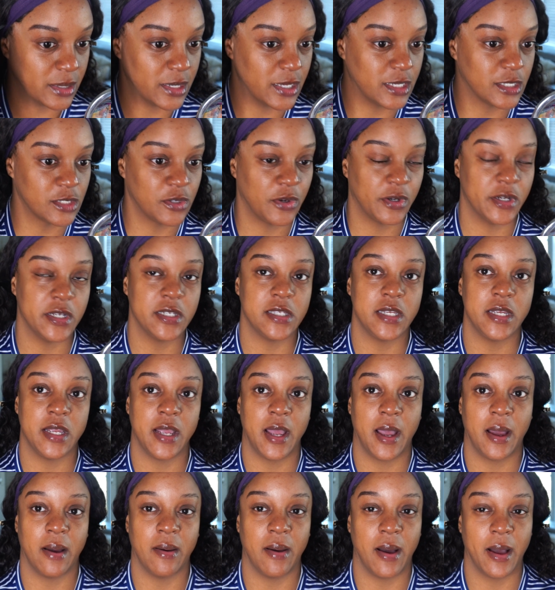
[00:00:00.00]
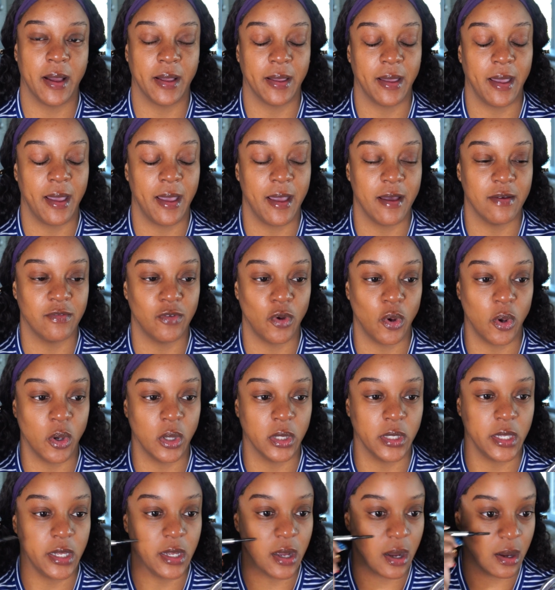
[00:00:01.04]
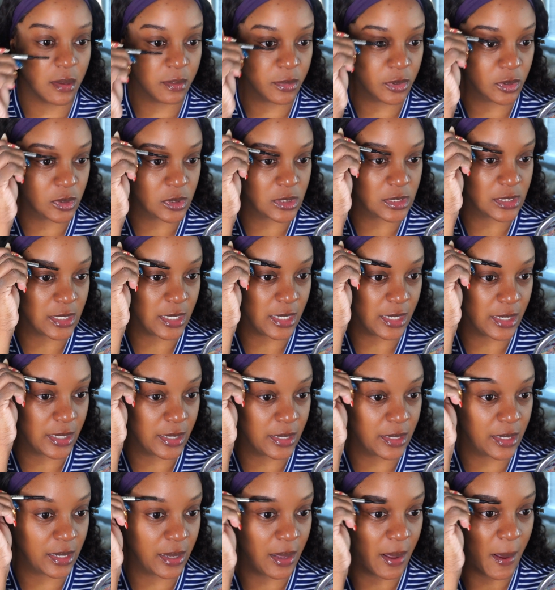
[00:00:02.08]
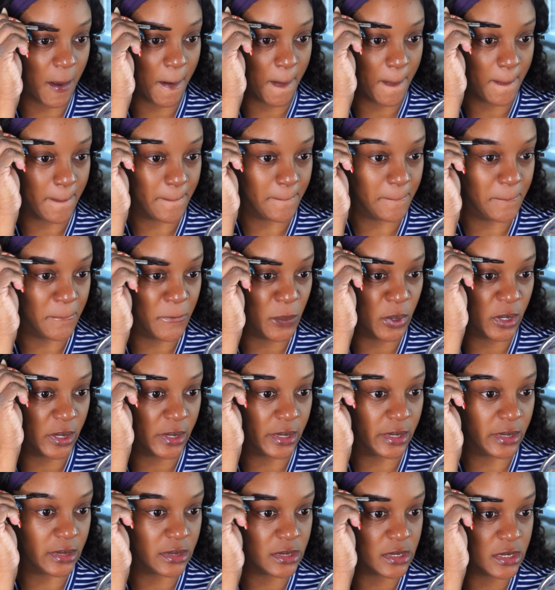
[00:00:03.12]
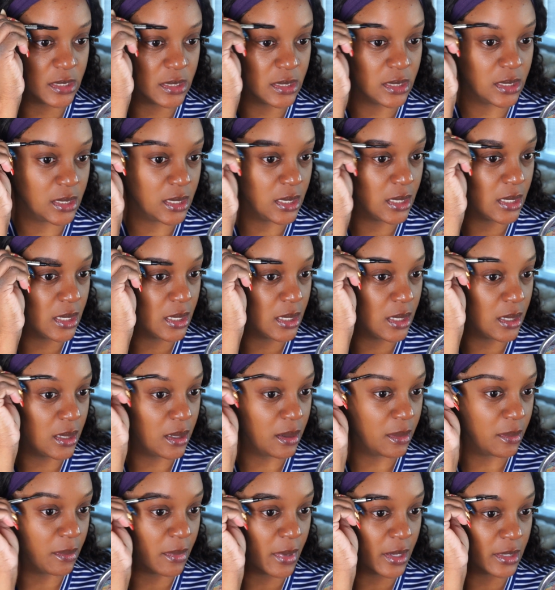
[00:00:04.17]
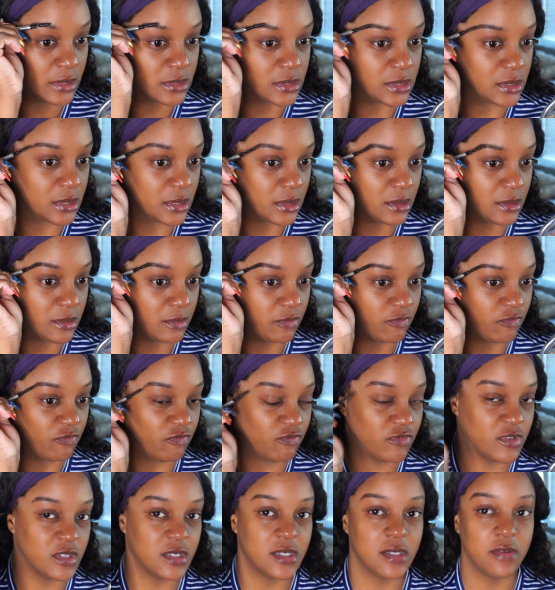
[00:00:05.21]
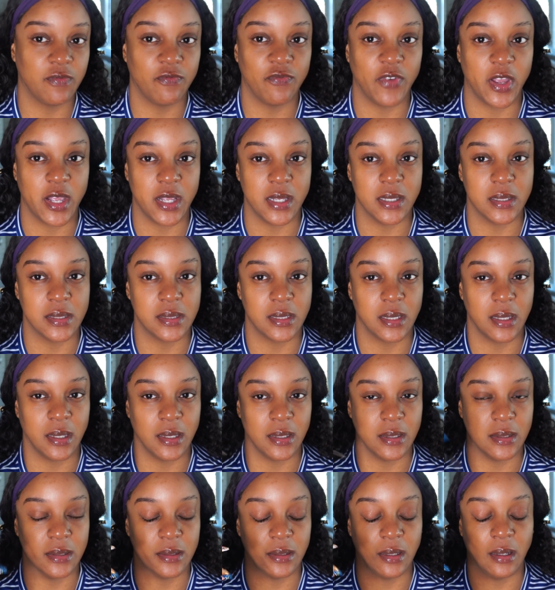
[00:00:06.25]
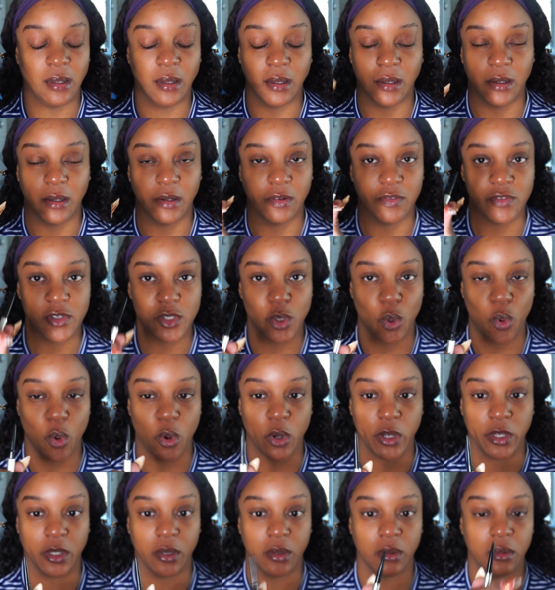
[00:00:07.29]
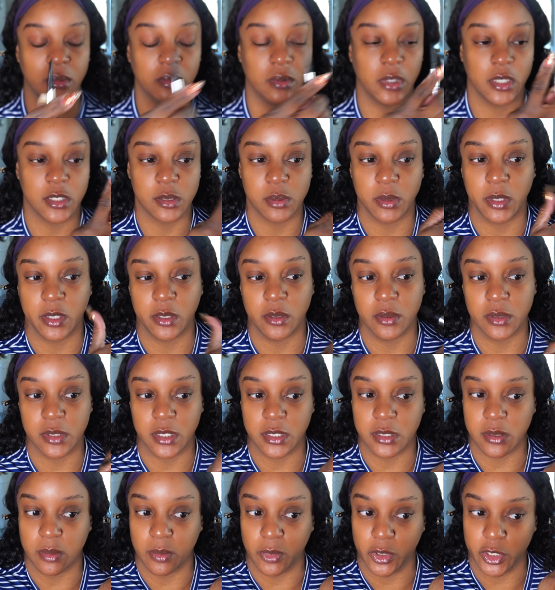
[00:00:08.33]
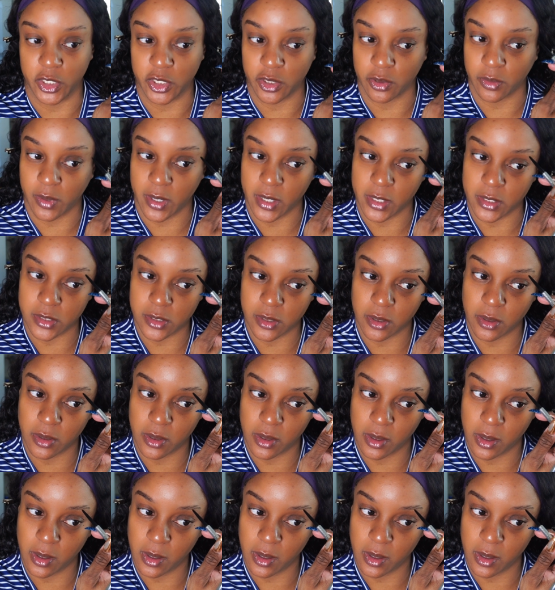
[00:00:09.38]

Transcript: That's crazy how I can have oily combo skin, but my face and loves oil. That's what I use as a moisturizer.